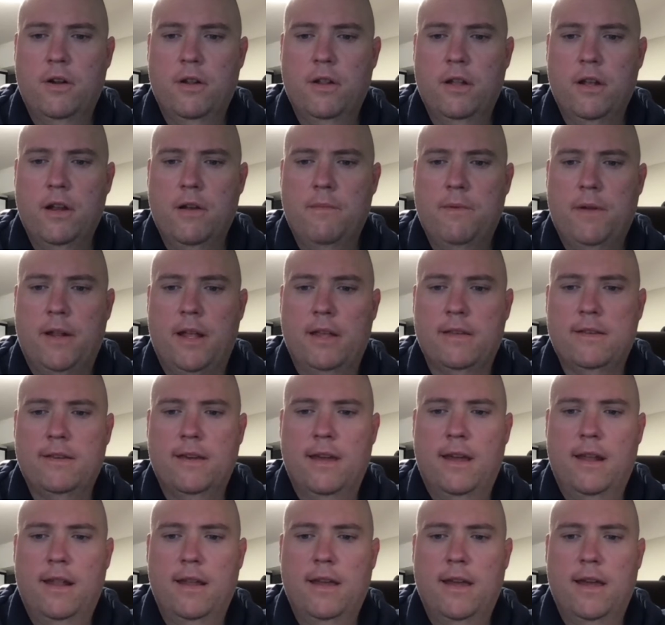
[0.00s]
Mentioned it
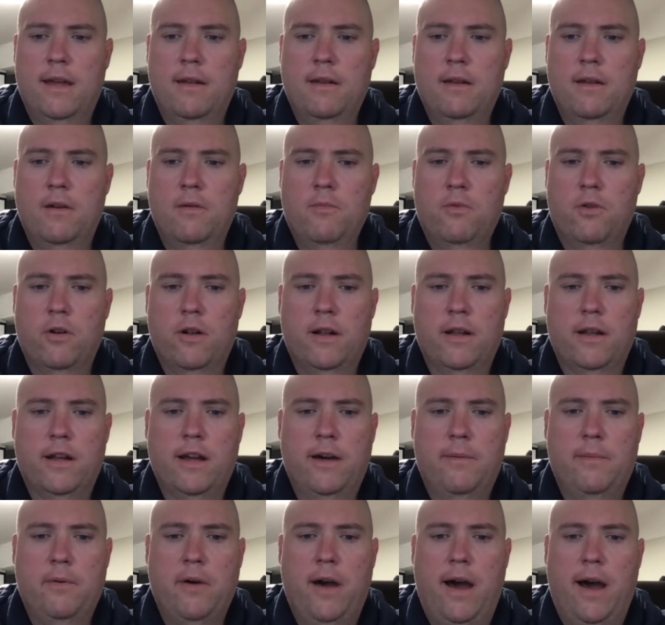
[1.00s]
earlier, but I'll say it
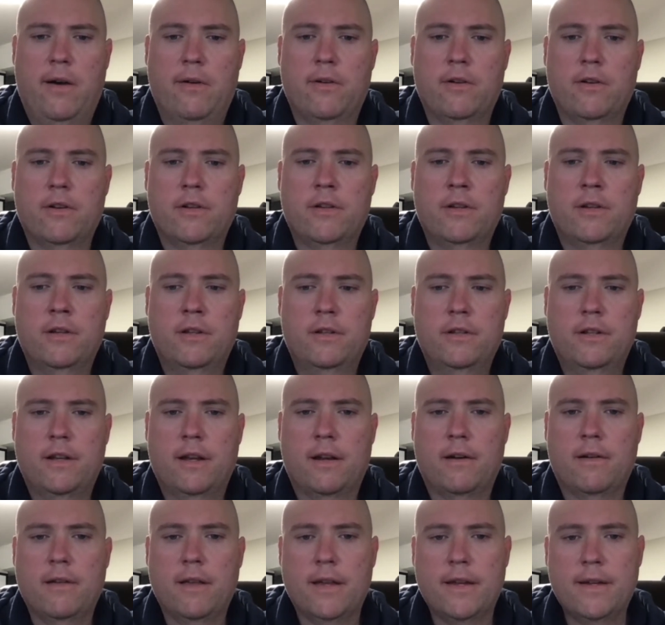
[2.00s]
again. No more than a couple
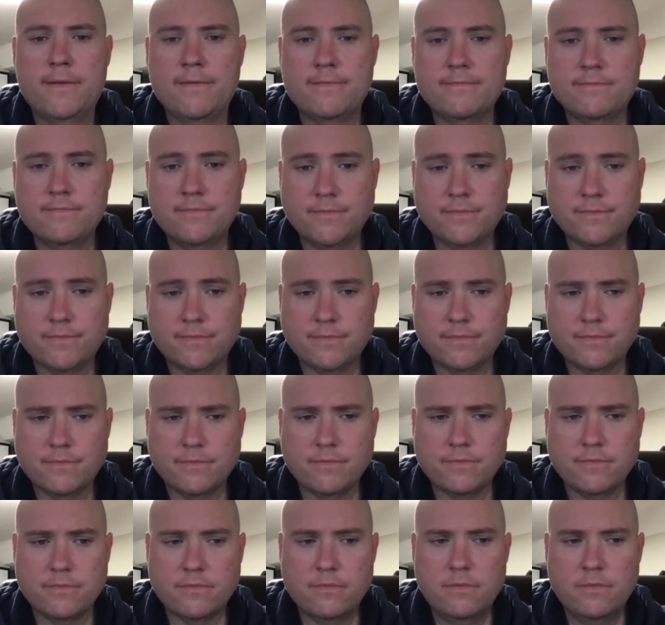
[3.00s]
hours generally.